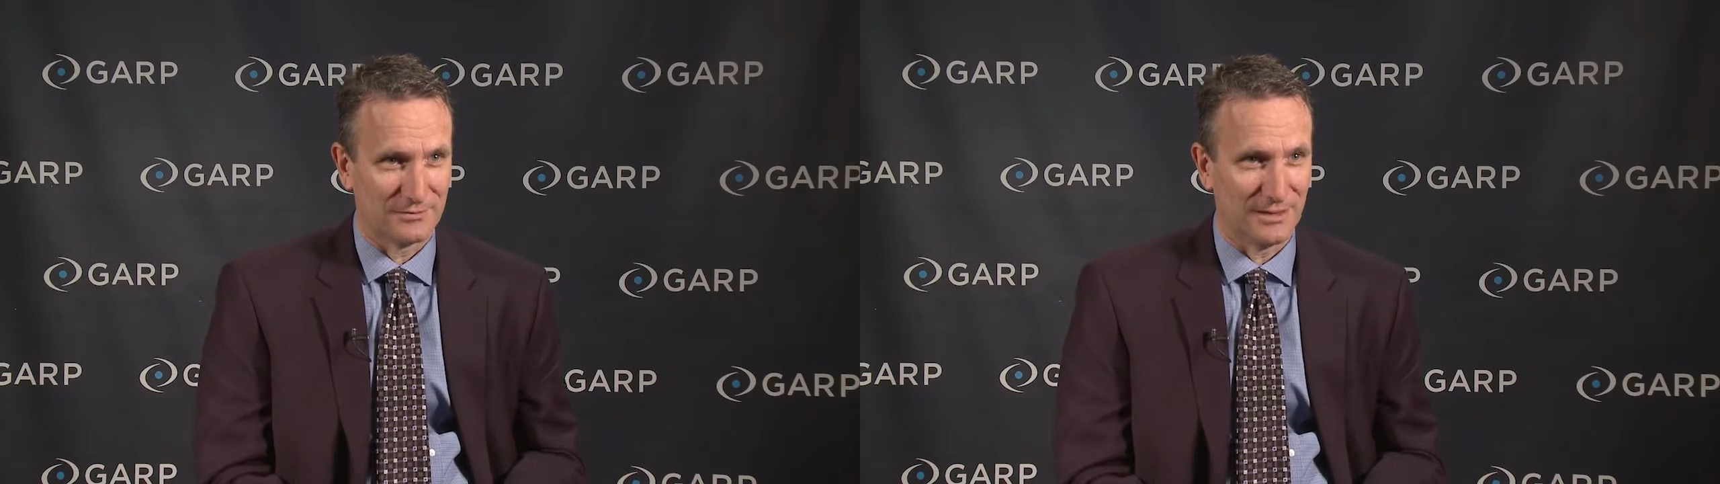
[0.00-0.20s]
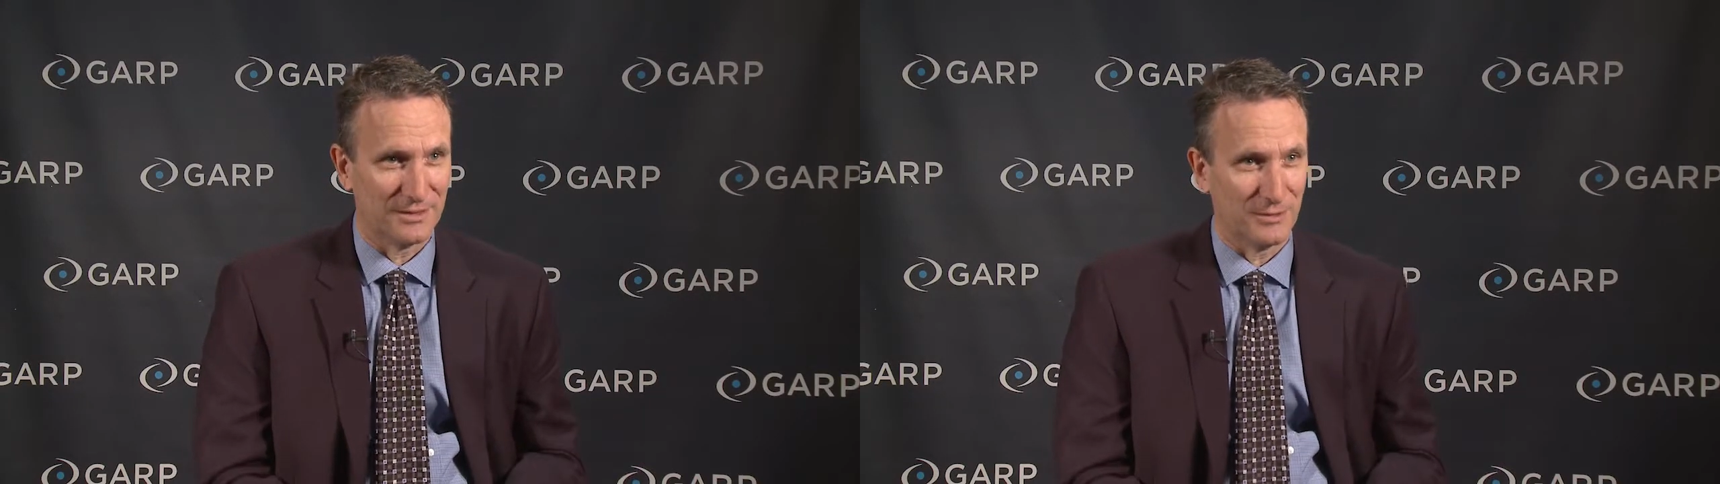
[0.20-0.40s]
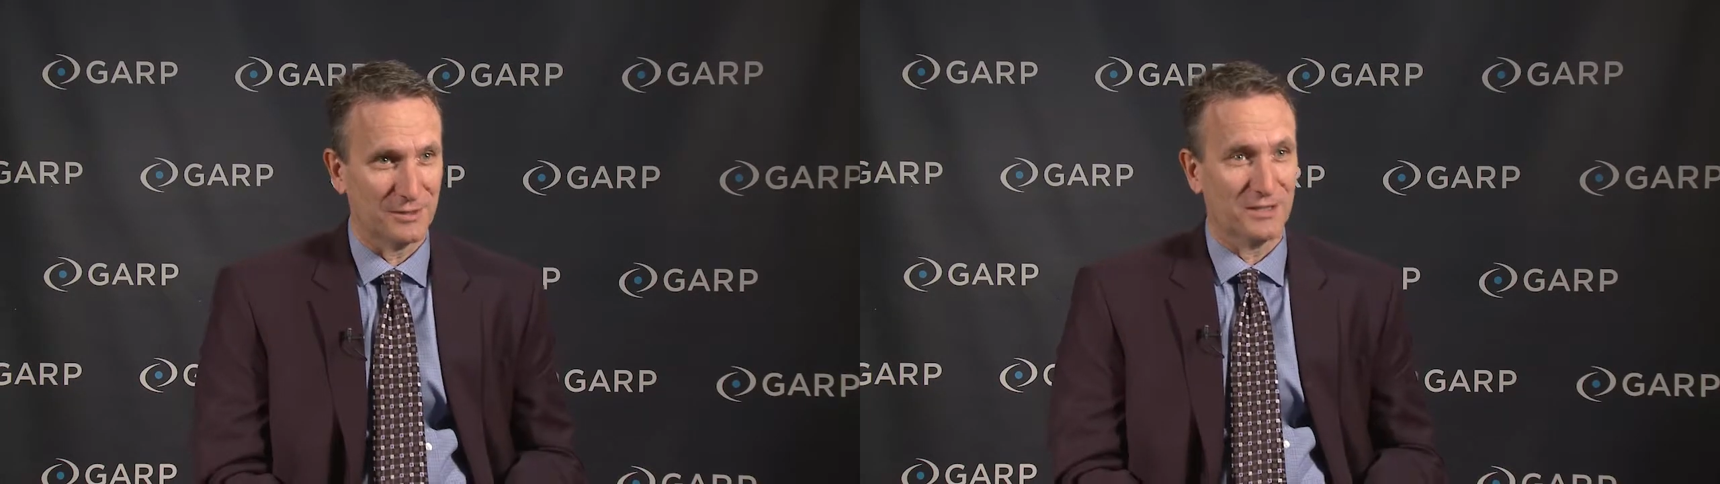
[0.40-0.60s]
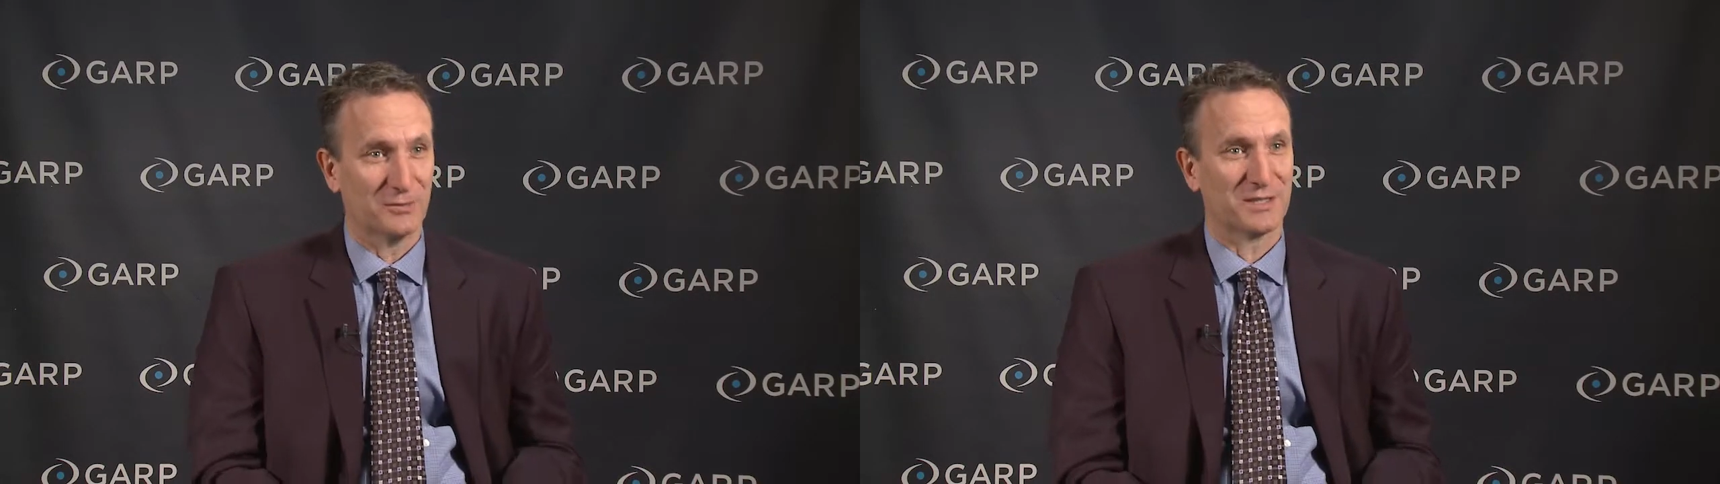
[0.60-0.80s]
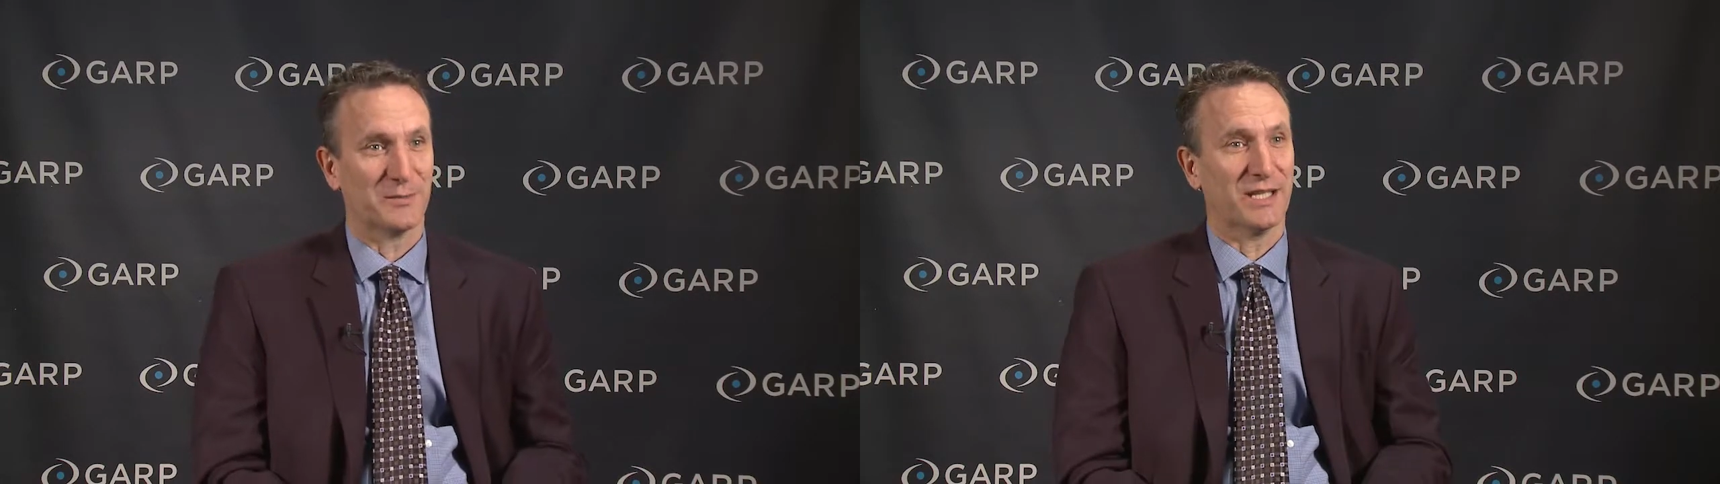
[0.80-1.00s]
right, rather than
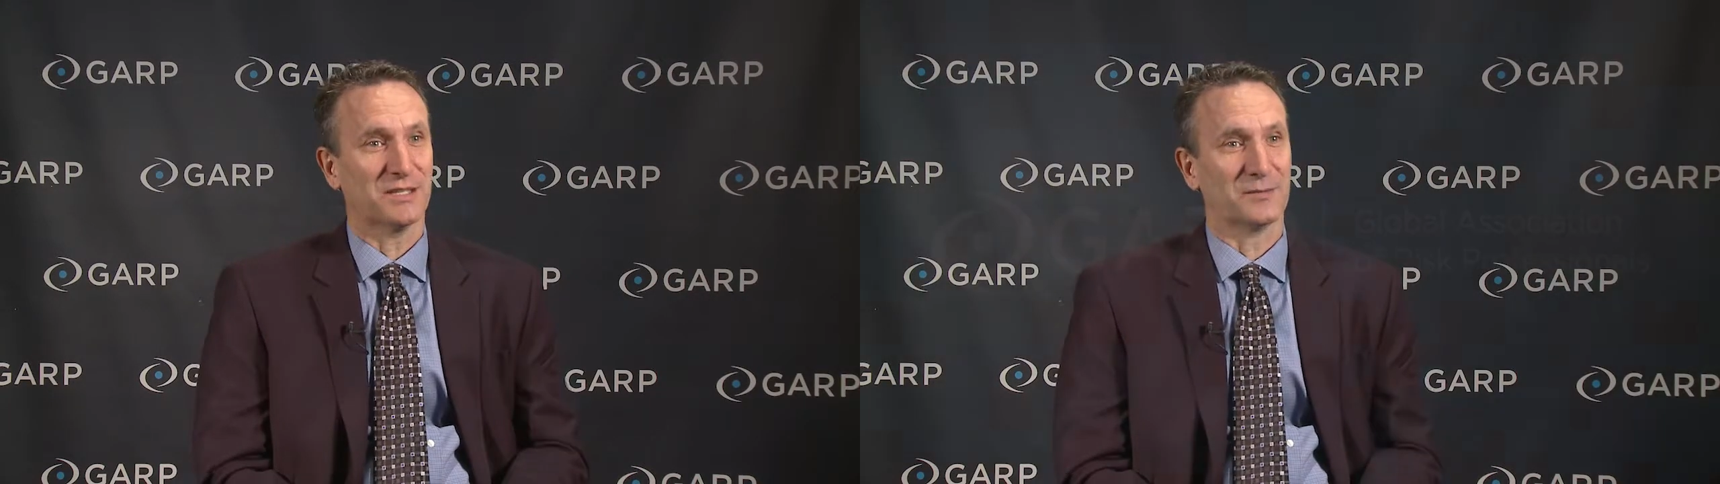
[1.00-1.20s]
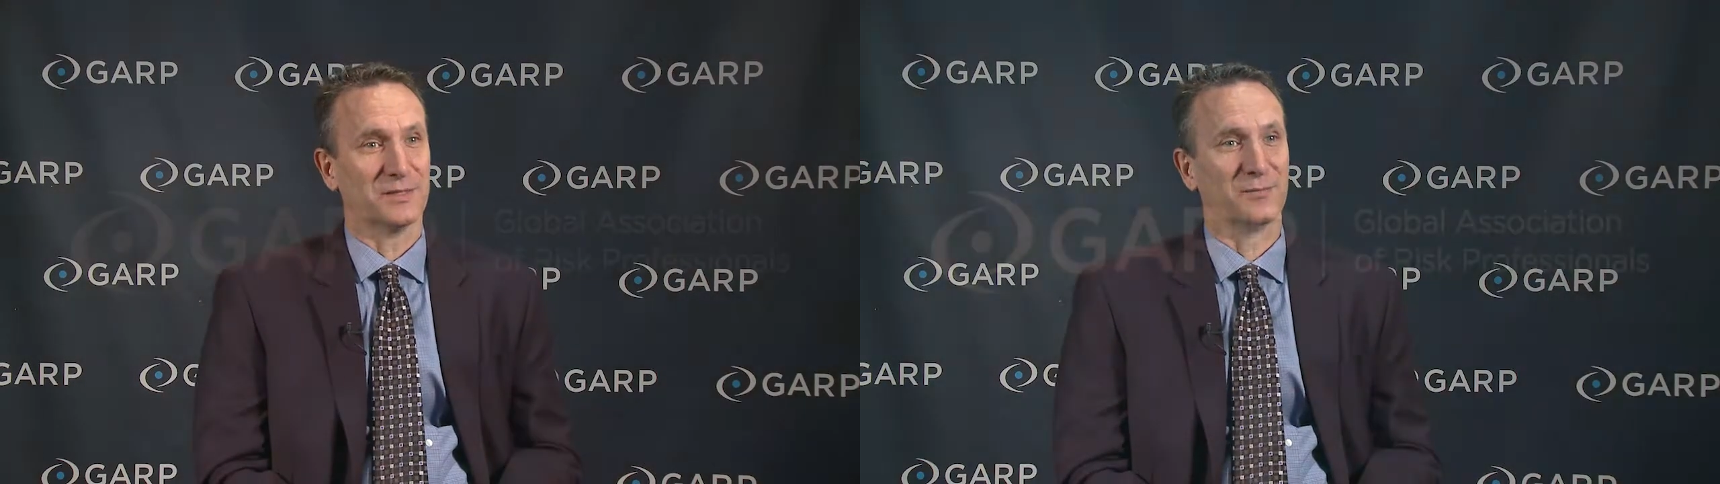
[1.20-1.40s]
risk management,